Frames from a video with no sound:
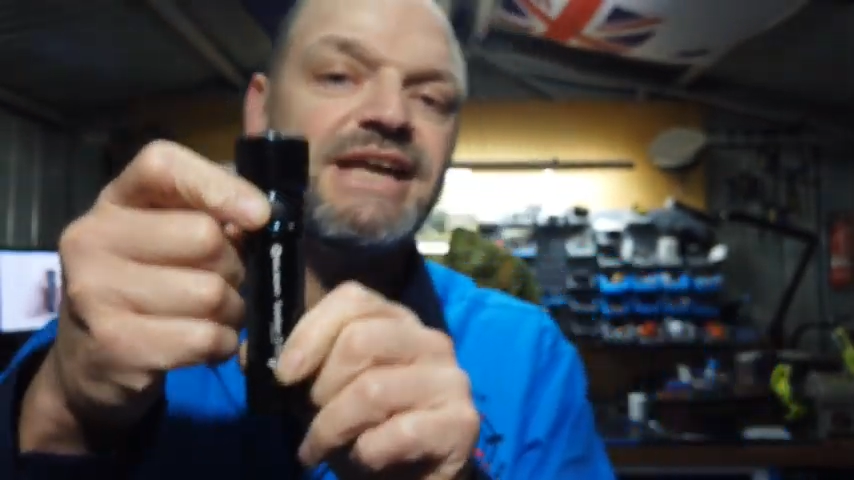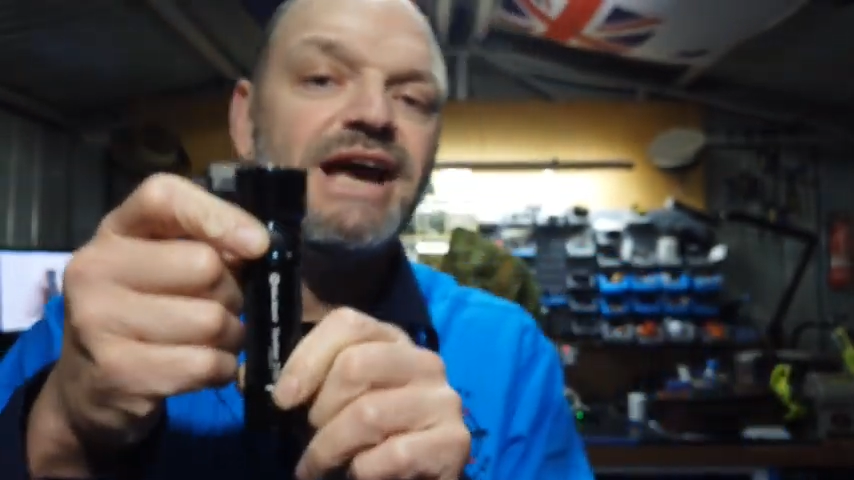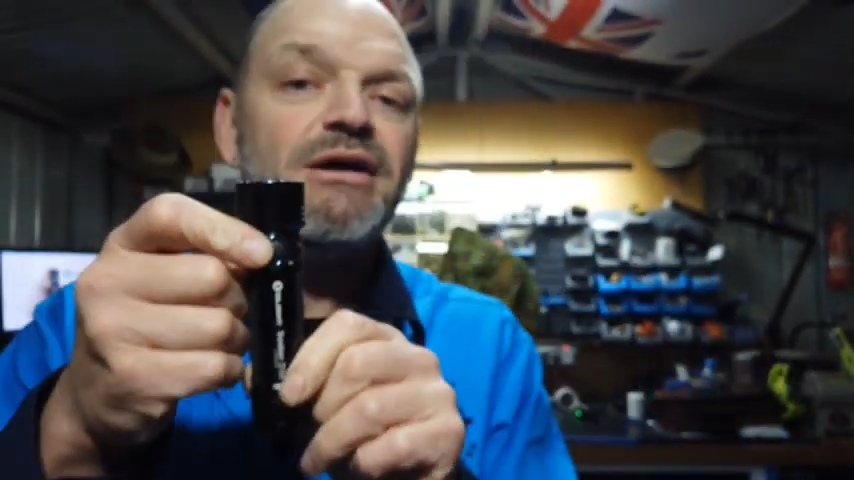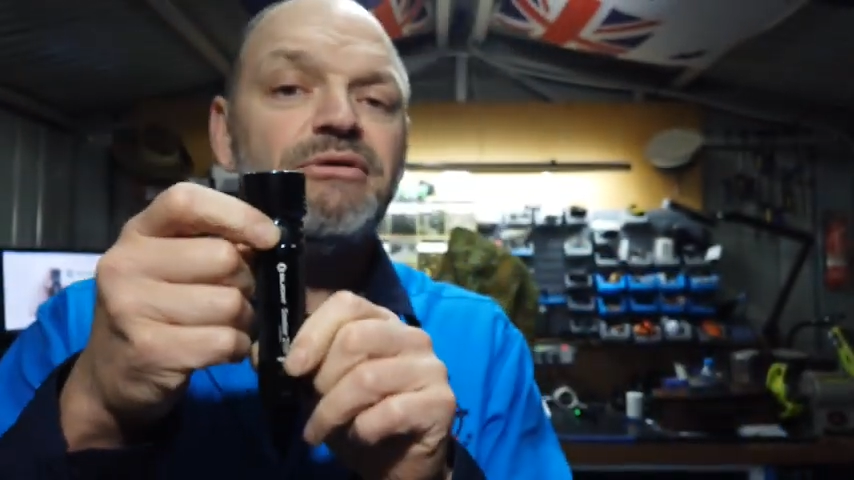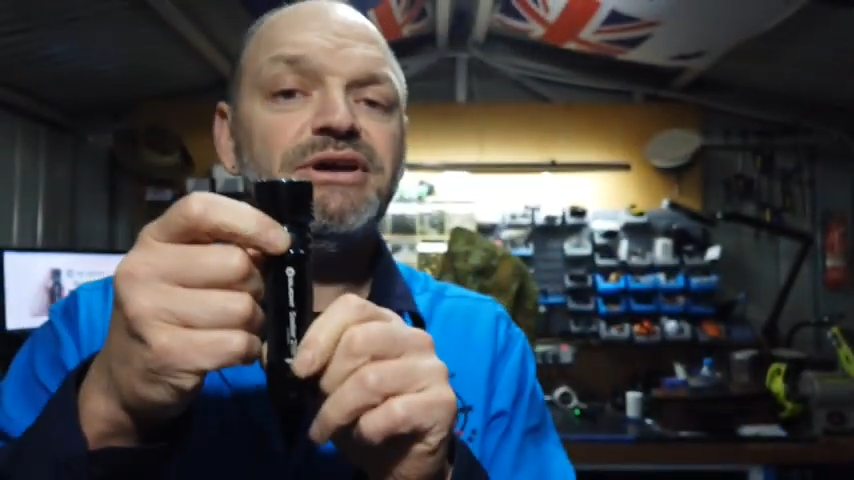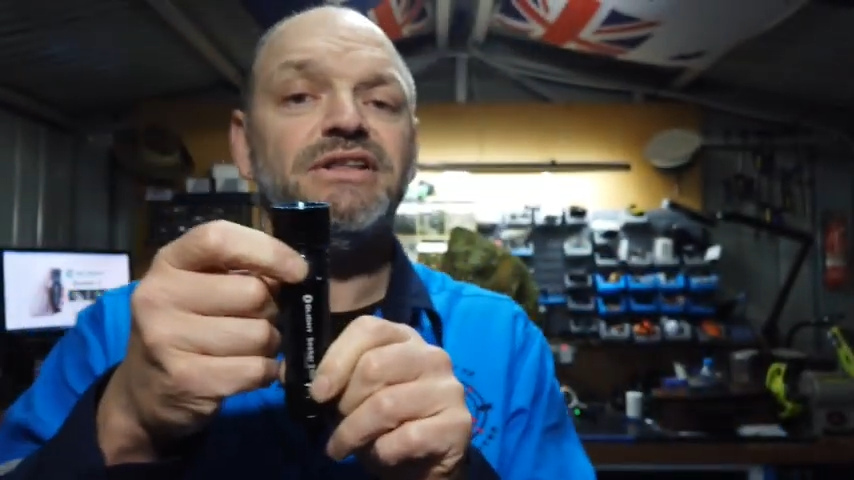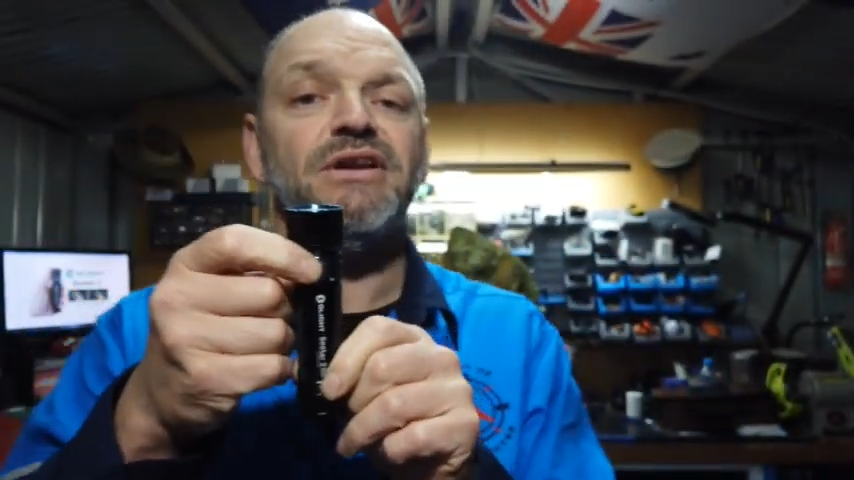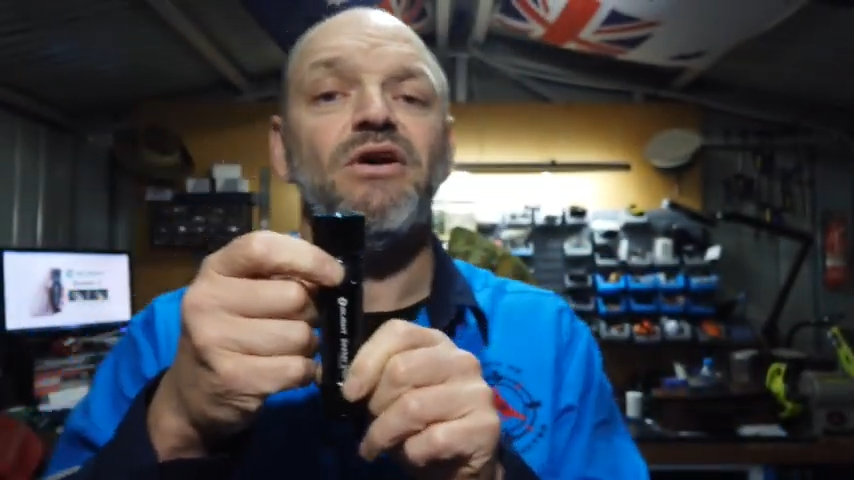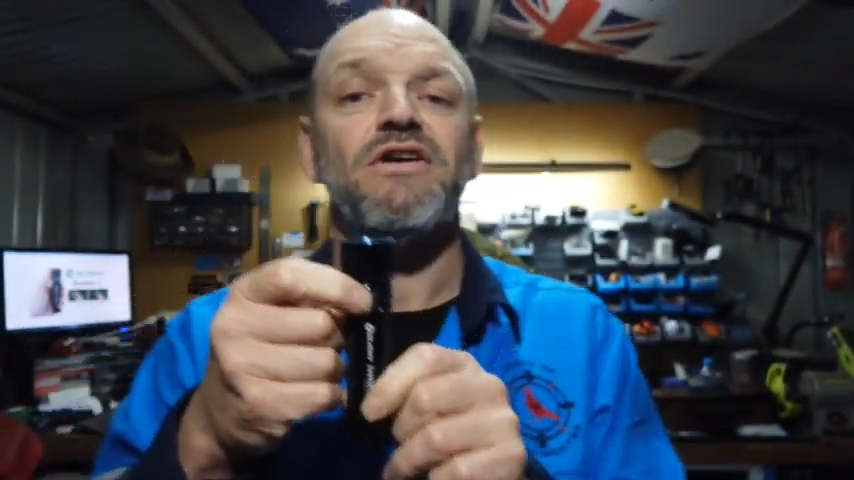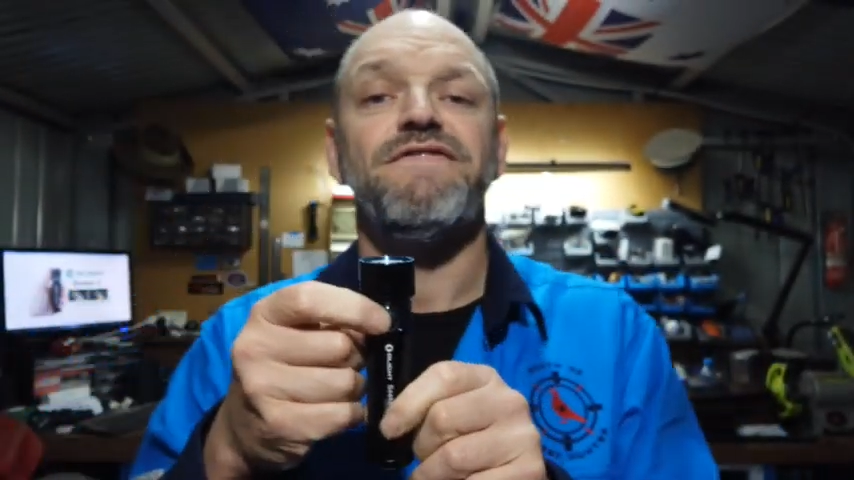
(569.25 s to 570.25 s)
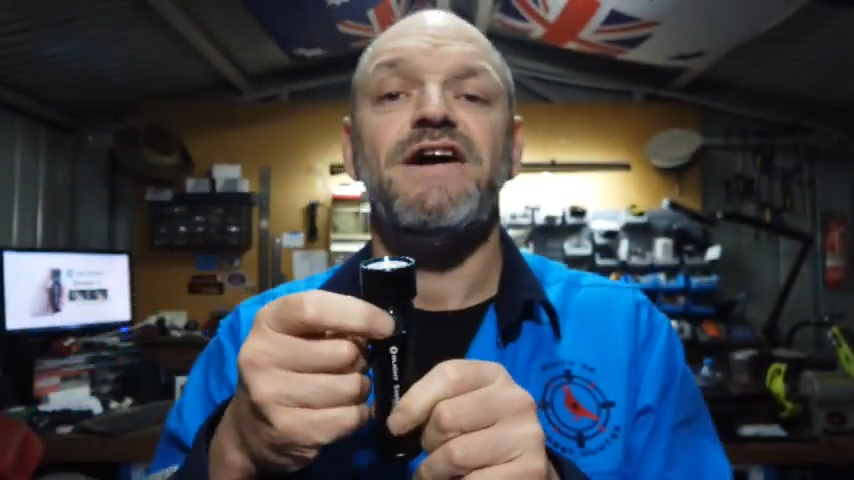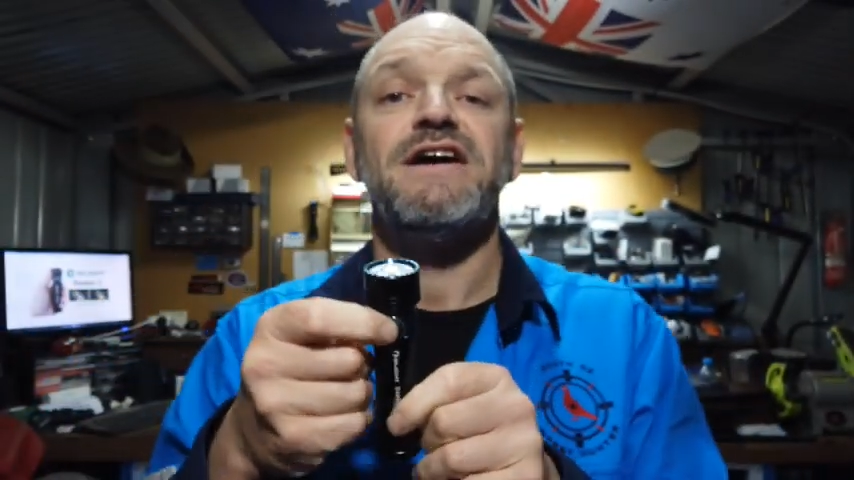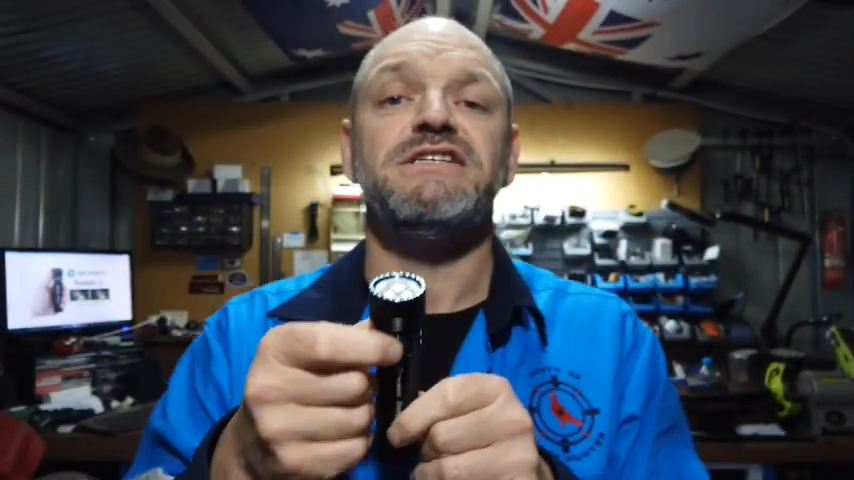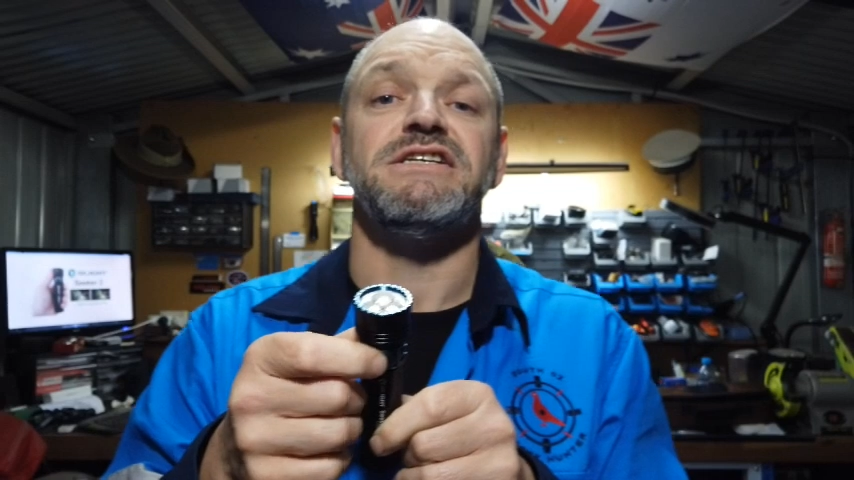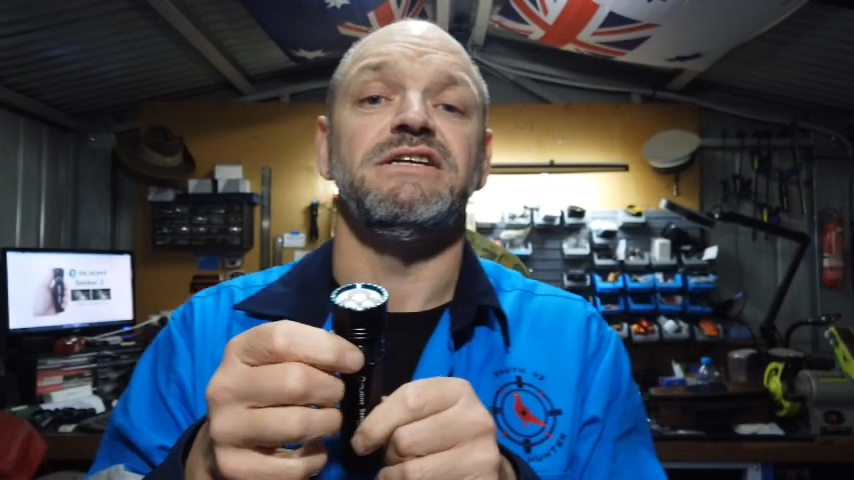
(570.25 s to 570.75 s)
now in the lock
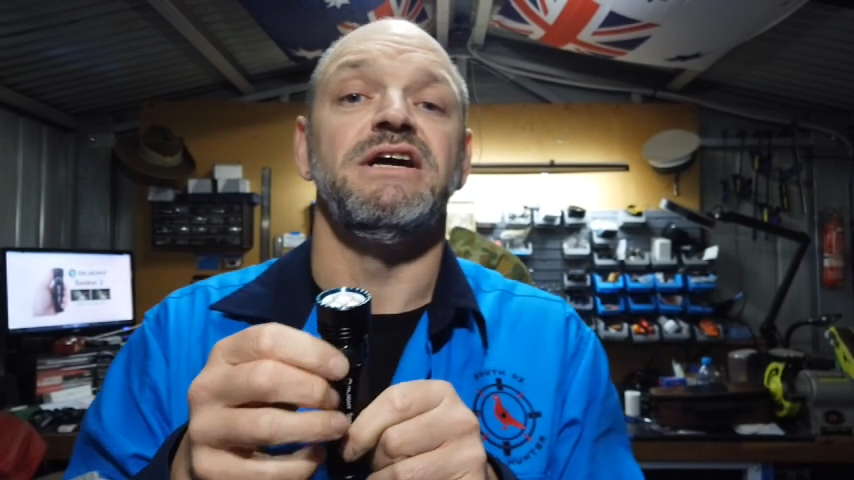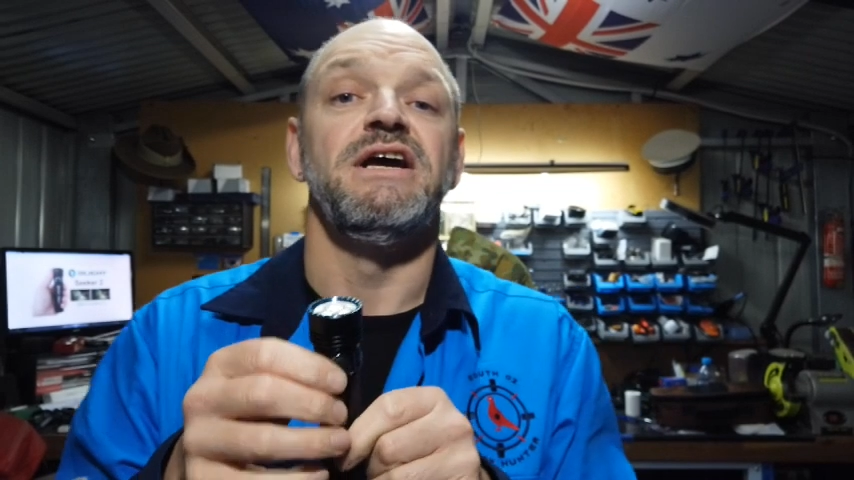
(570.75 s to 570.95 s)
function.